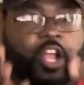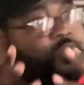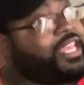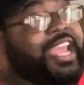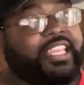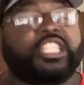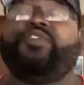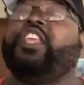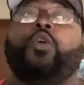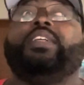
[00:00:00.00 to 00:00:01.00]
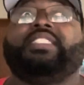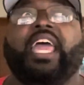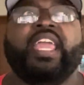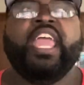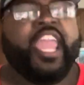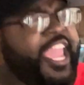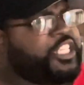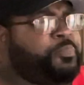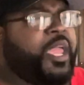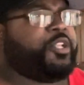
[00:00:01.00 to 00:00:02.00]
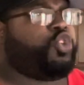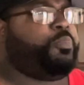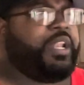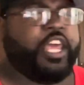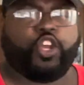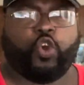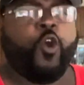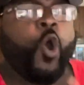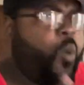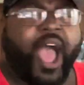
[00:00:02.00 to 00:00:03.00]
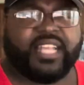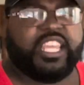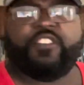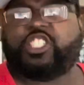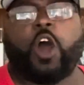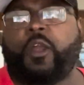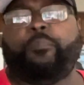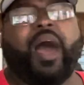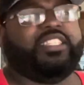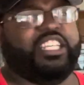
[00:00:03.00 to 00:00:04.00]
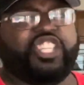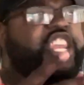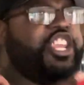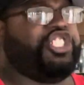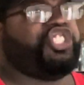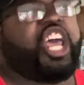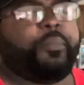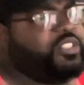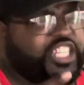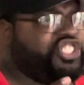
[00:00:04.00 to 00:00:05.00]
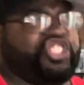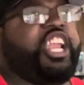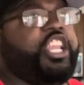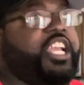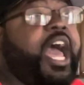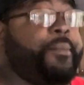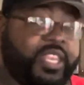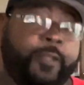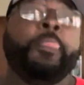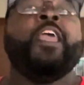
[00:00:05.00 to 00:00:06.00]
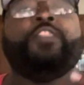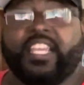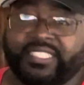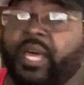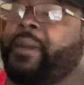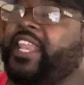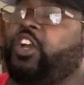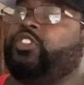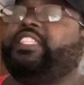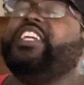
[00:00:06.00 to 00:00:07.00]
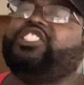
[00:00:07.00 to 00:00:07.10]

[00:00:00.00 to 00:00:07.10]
gonna take this video and say, he's being too political. Why is he even talking politics? He need to shut up and just stick to comedy. Then somebody gonna say,